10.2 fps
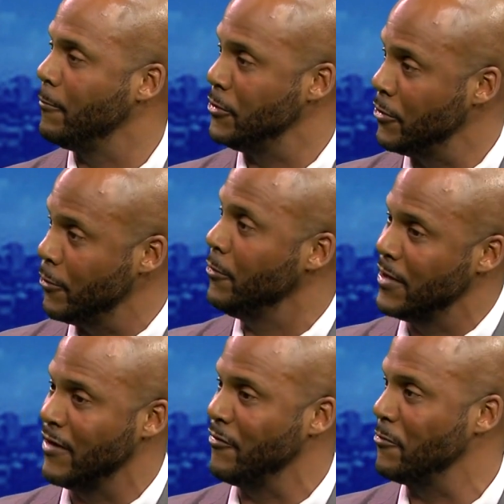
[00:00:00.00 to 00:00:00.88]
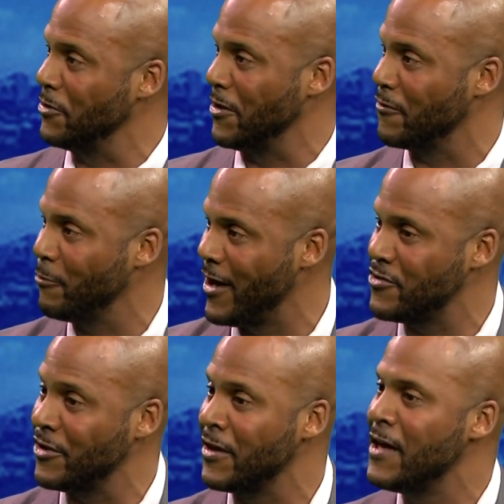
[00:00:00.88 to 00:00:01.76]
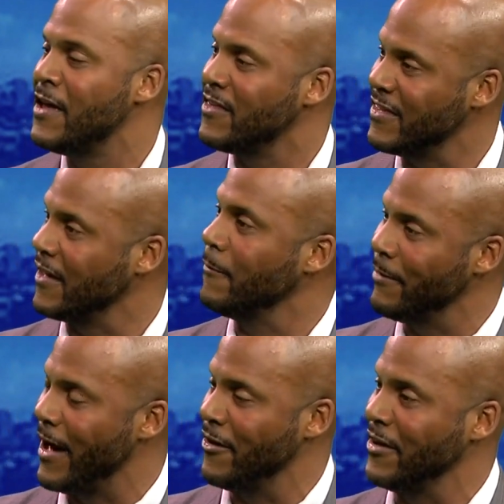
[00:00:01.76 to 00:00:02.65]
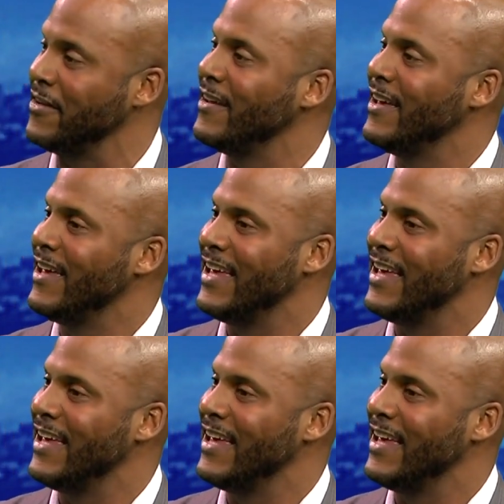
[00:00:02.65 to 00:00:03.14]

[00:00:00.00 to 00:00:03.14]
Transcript: help you and everyone else watching okay. think about it